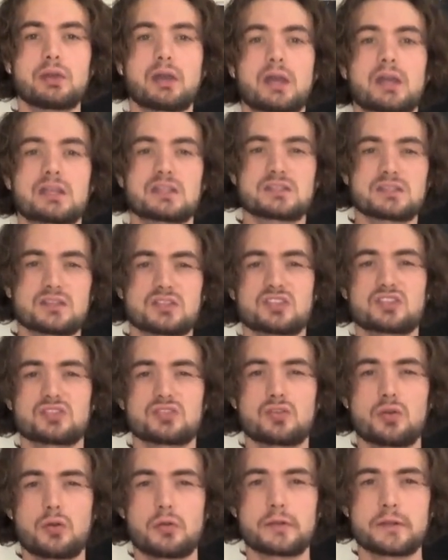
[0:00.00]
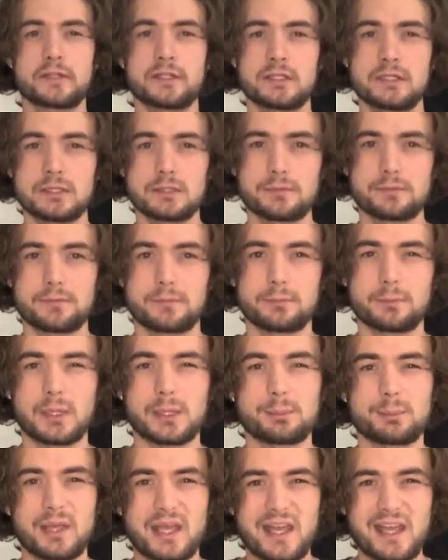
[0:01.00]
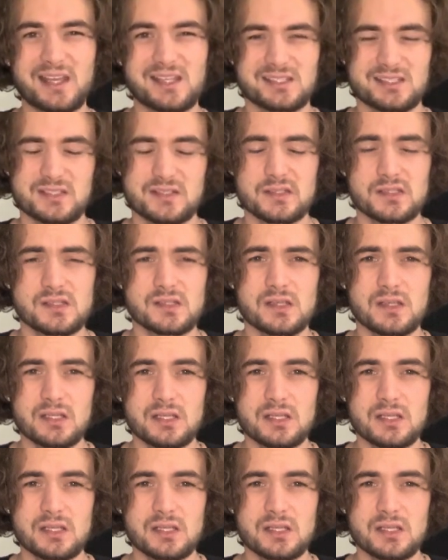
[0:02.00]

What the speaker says: guys a story from my past